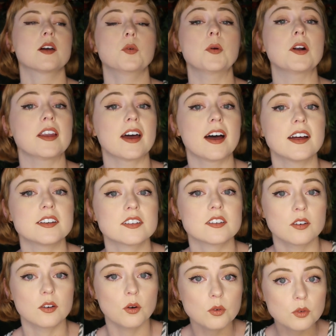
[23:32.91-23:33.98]
We're not
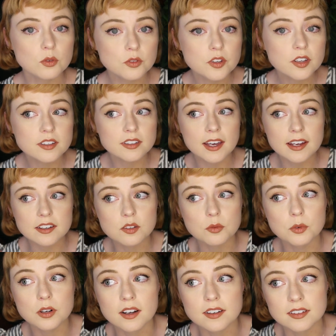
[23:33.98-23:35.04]
old yet.
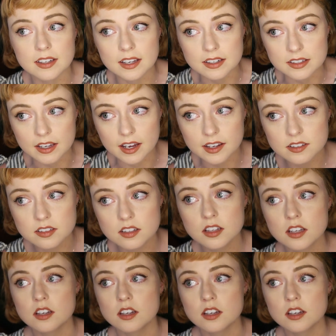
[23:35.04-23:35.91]
We're not dead yet.